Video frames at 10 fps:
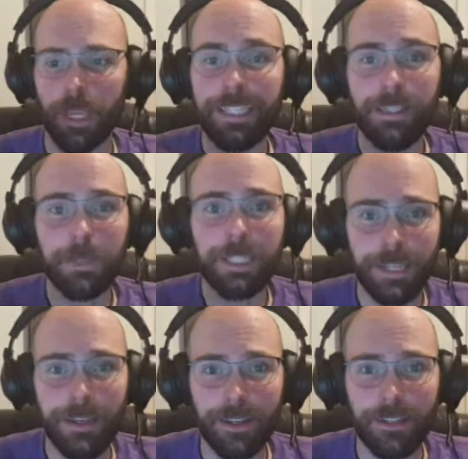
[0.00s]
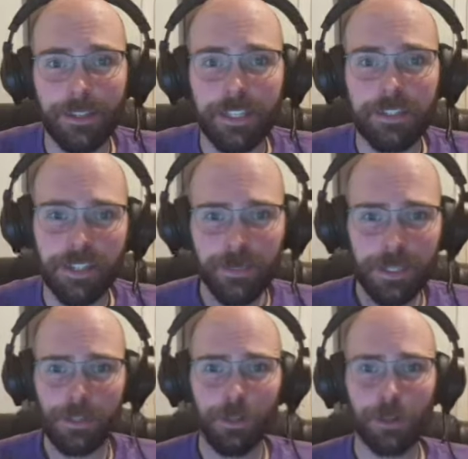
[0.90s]
in the beginning it's going to
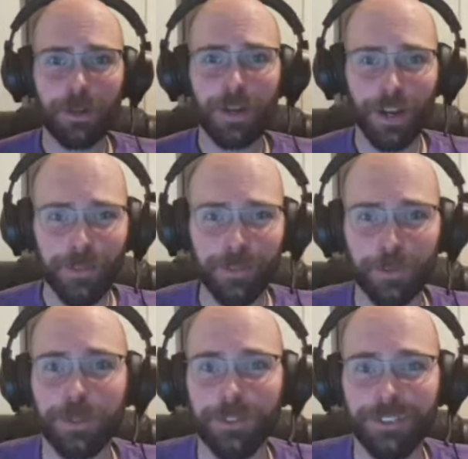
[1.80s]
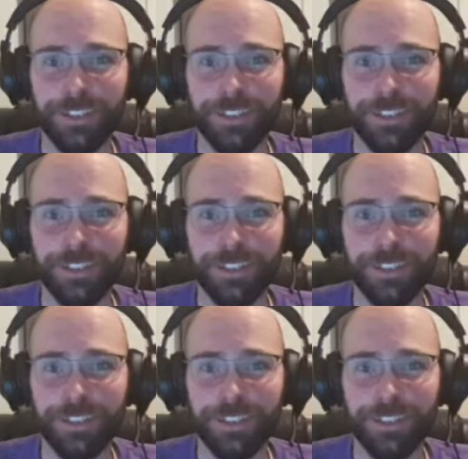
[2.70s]
be super uncomfortable.